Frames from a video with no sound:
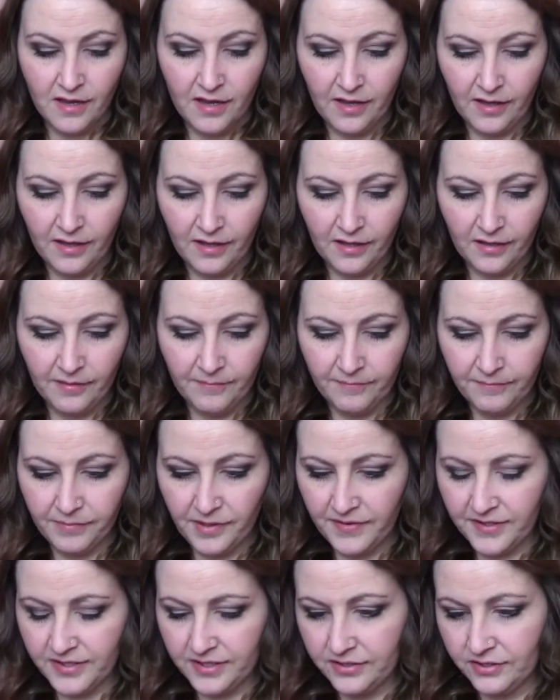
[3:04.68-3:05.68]

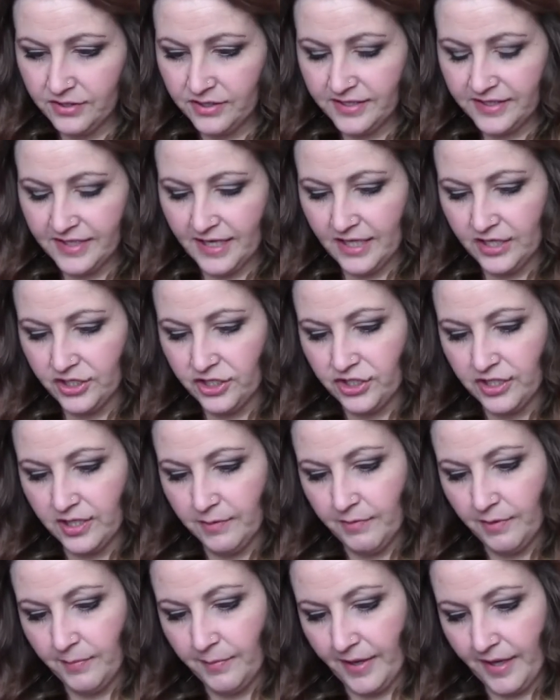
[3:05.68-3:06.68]
but this just says
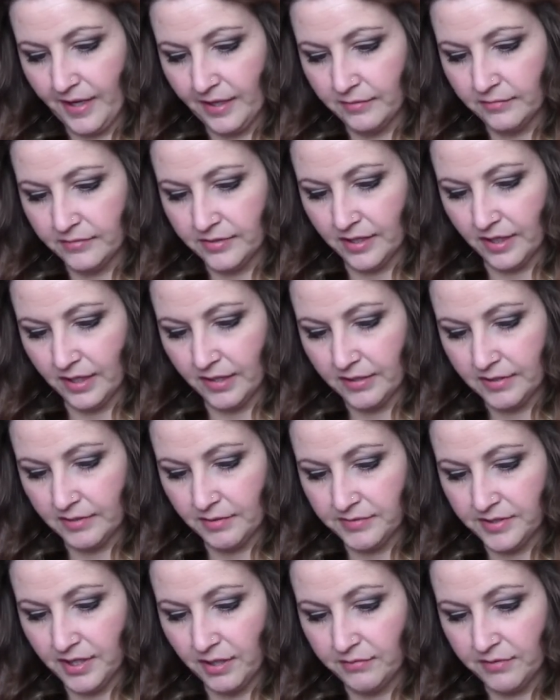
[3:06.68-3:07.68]
shimmer powder, so
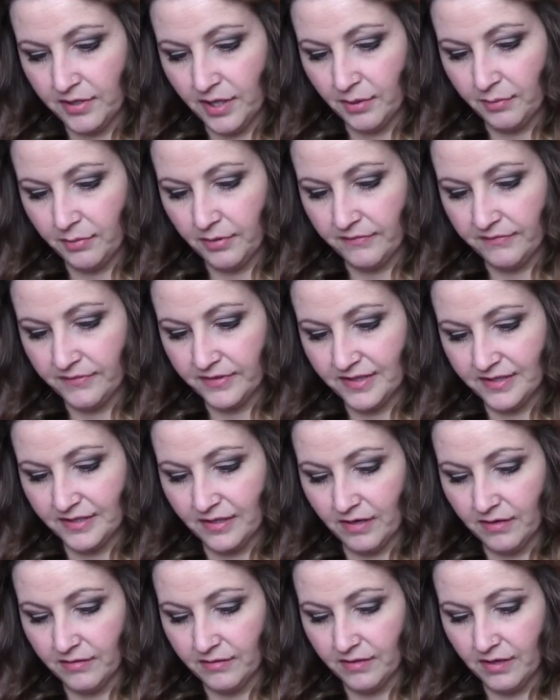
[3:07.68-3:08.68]
I don't know if it's
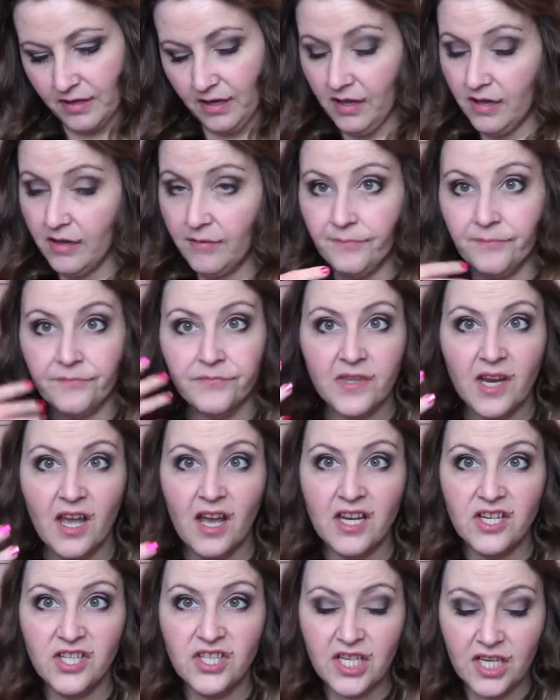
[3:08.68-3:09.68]
a
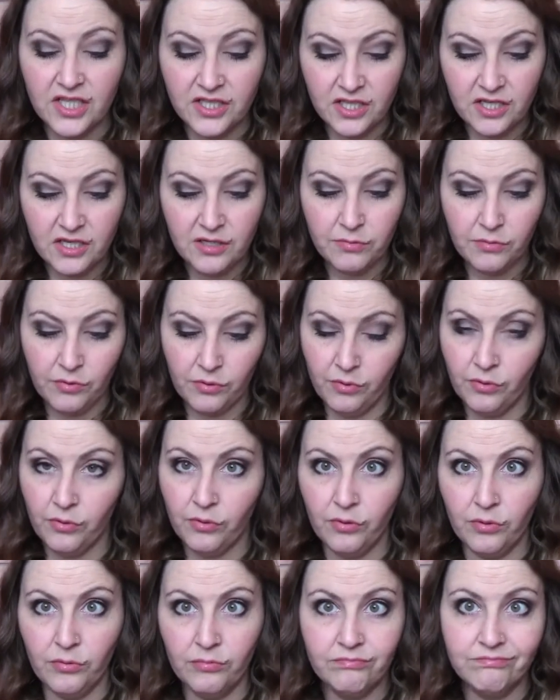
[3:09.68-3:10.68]
eyeshadow,
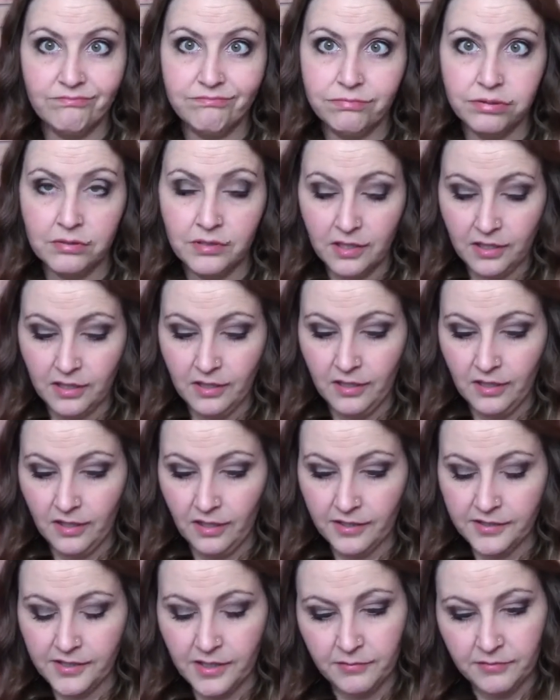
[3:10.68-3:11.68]
or
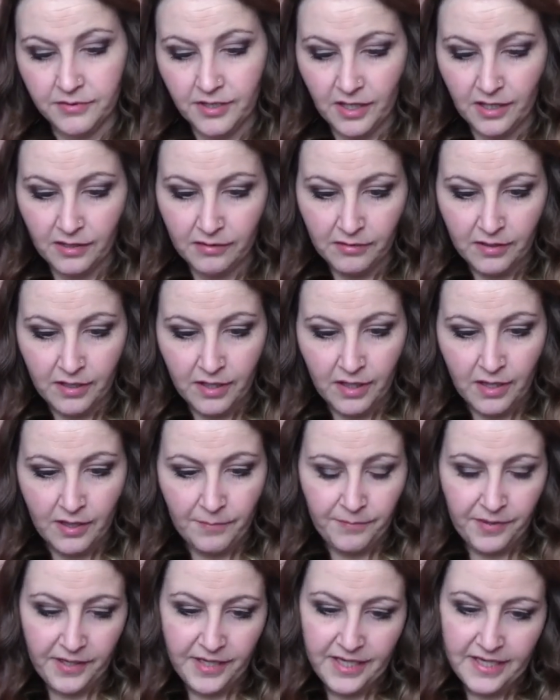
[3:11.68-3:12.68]
I don't know,
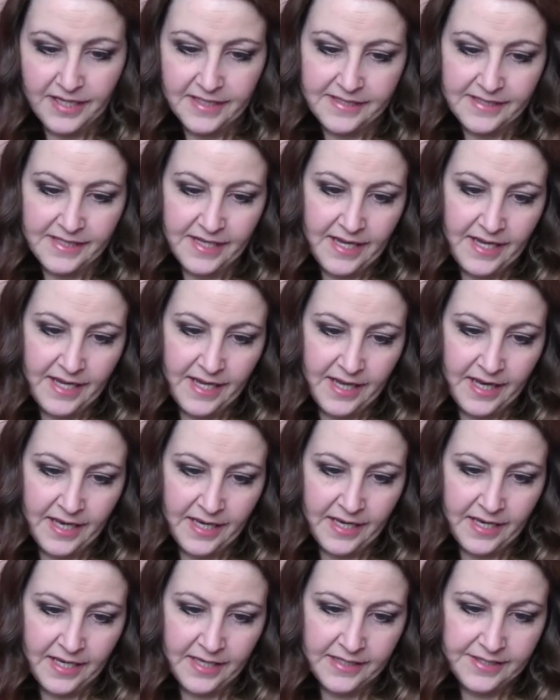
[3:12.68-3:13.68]
but it is
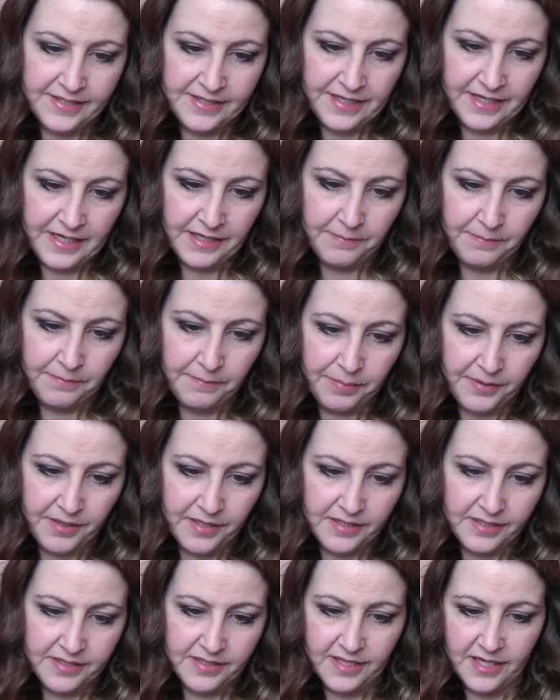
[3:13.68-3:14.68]
in Deep
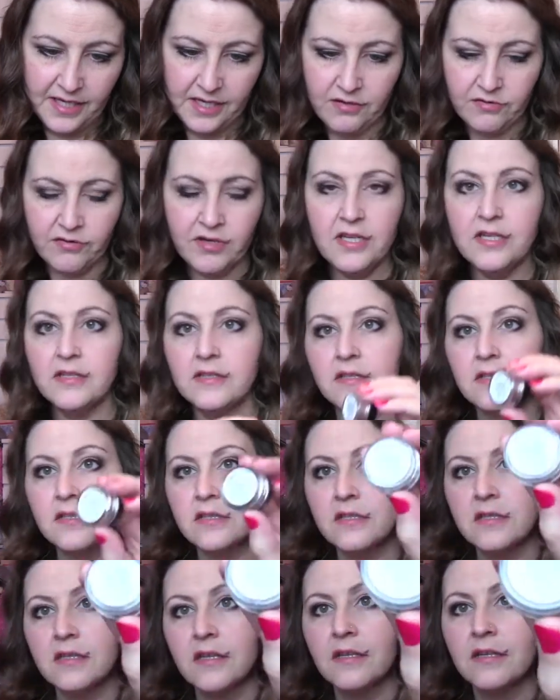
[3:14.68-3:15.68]

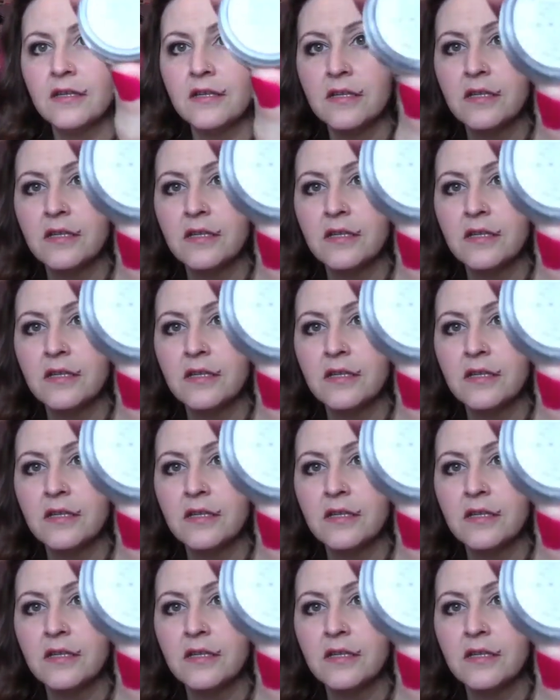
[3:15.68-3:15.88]
Secrets.